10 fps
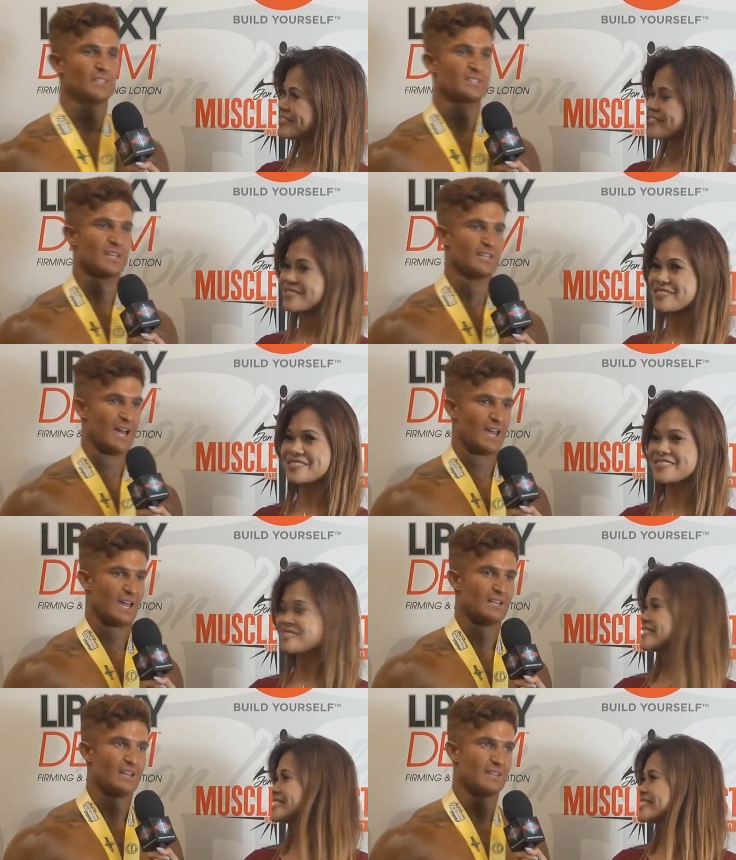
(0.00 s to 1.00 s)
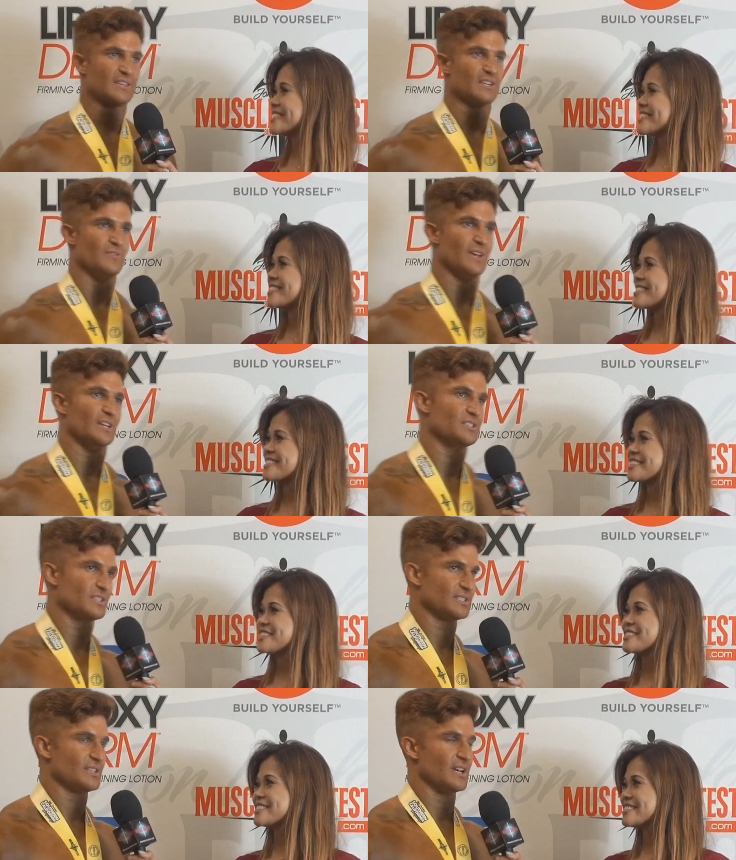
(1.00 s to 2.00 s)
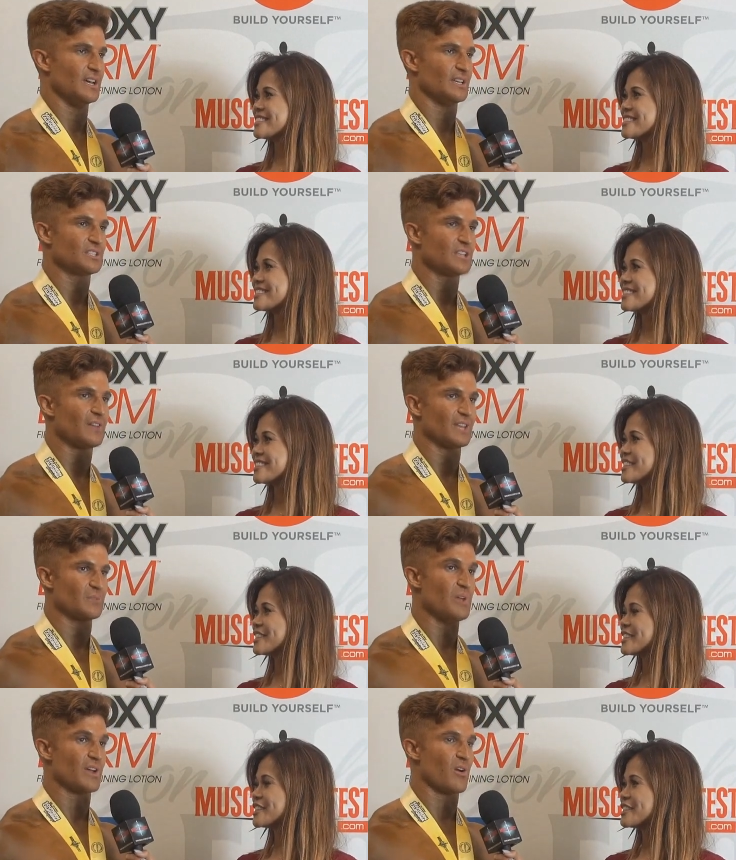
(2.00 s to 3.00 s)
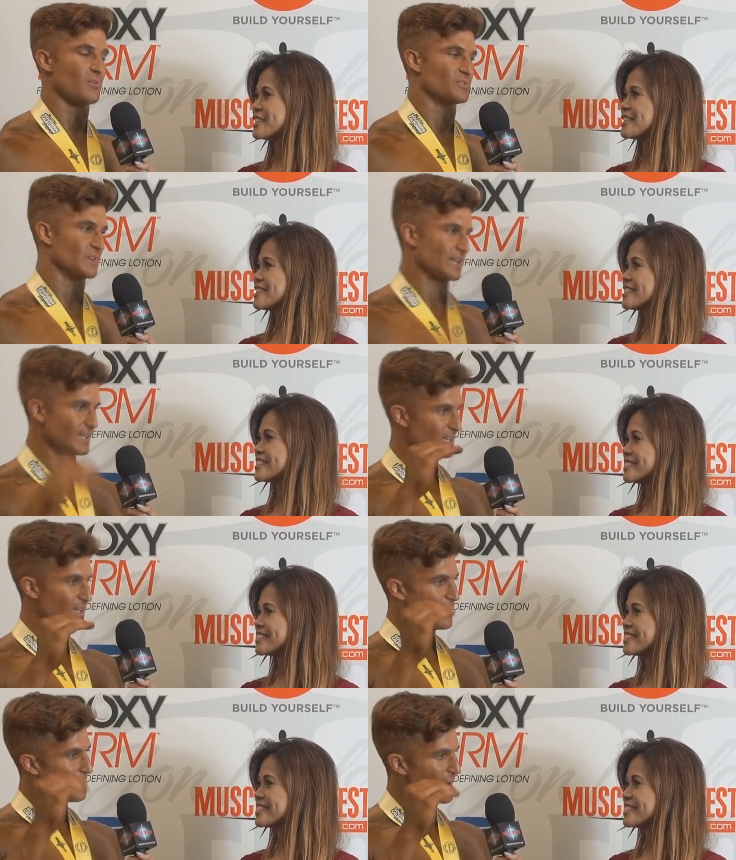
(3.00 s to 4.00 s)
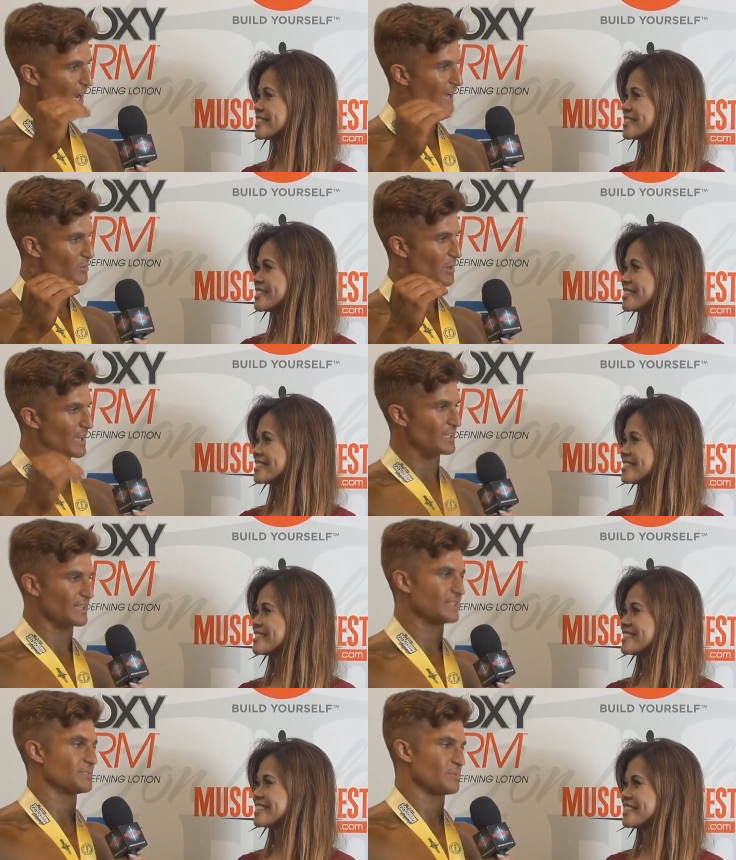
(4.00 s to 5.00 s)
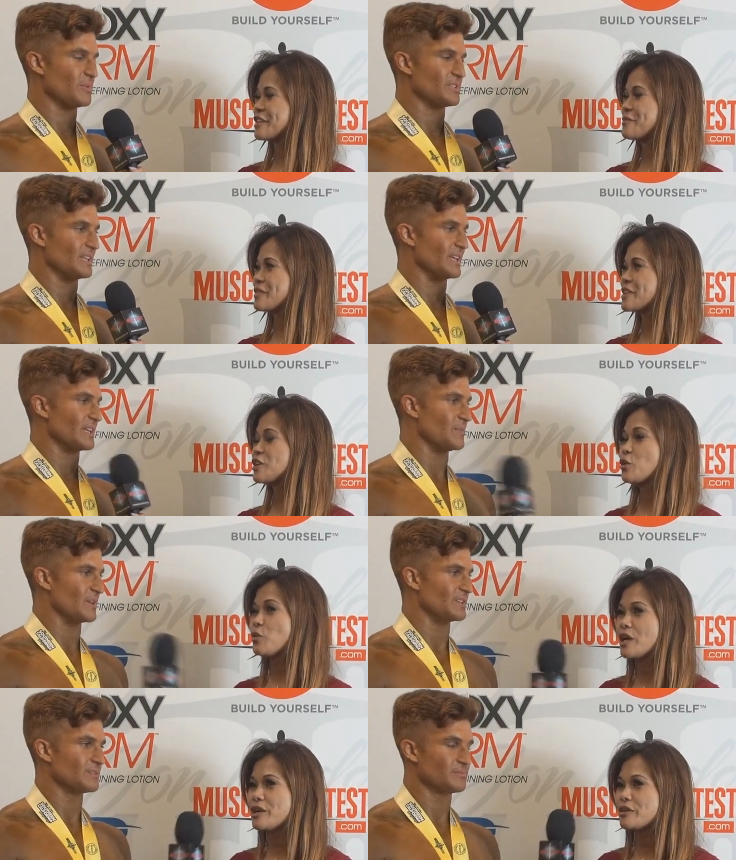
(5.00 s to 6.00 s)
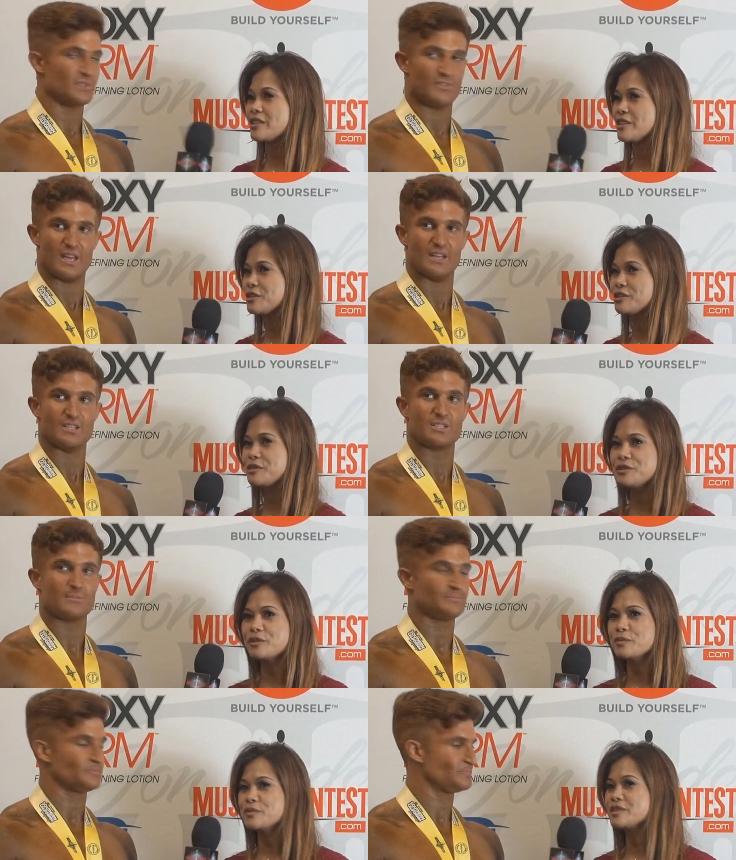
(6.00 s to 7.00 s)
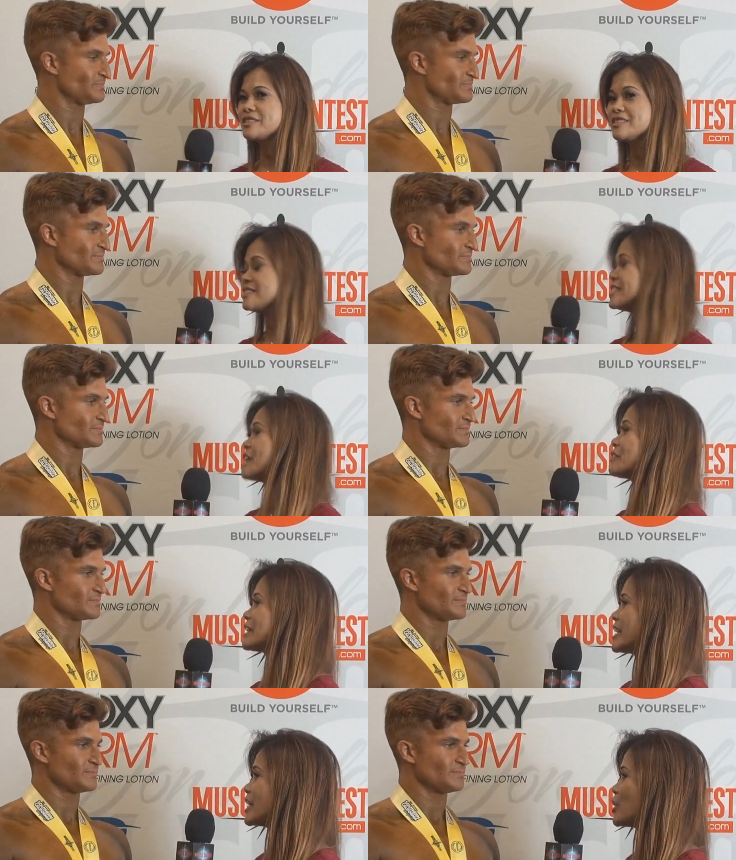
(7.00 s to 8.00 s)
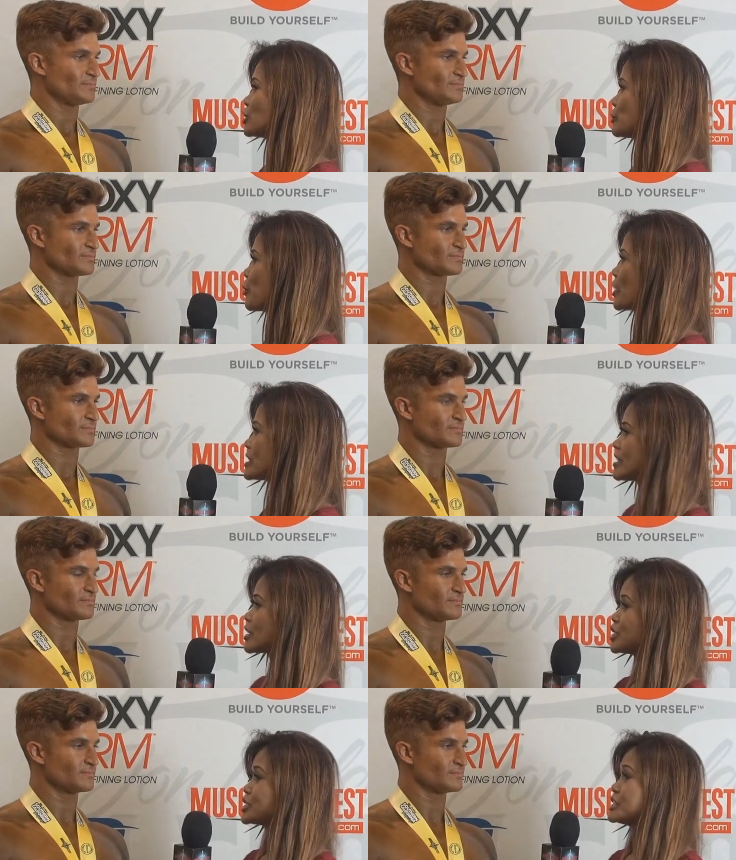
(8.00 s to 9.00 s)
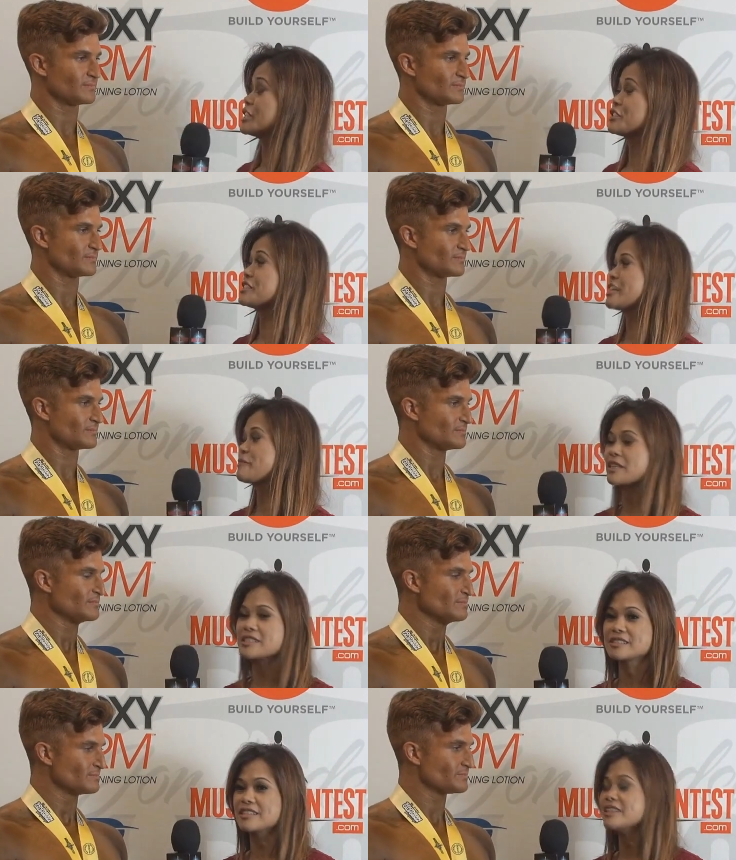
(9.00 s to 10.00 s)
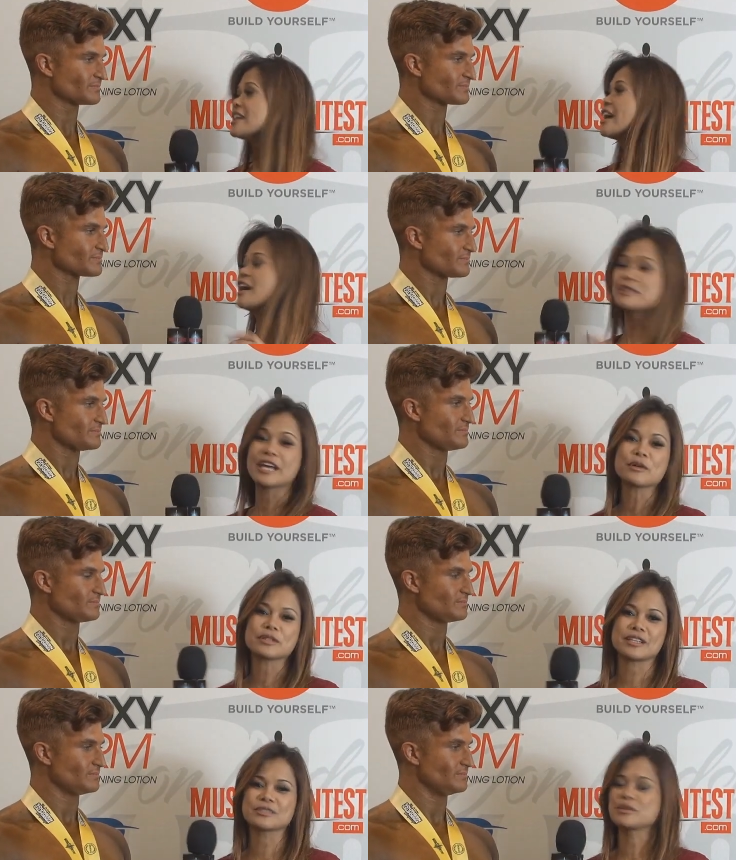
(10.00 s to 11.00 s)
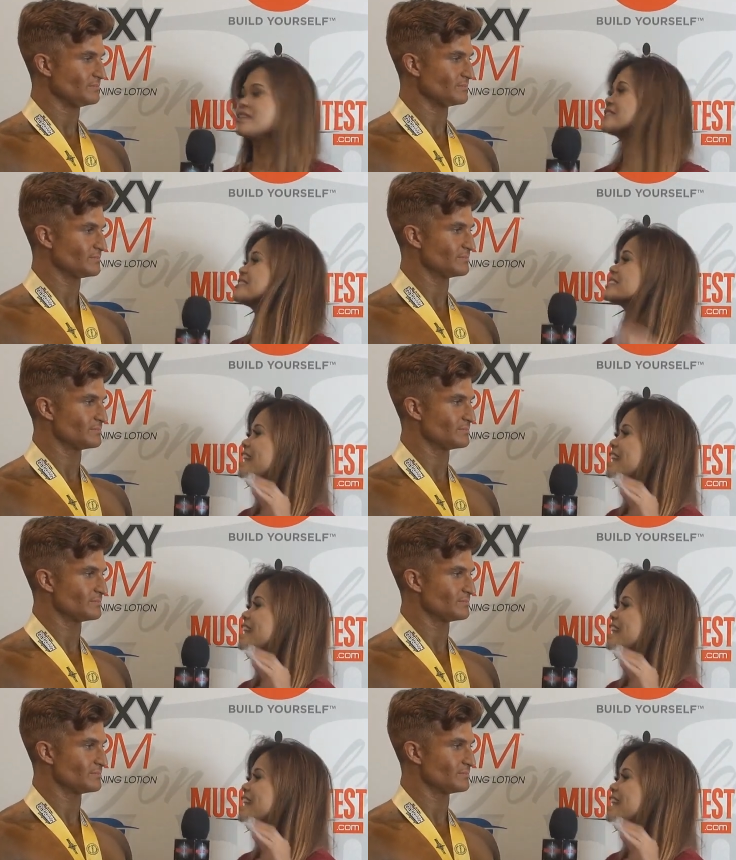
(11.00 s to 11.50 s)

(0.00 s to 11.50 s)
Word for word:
Speaker 1: that's something that I had, I think, an advantage is uh, just having like big arms for like, my height and weight. That's probably something that gave me.
Speaker 2: Well, you definitely hit all the points that the judges need to see because the, that, that's what it is the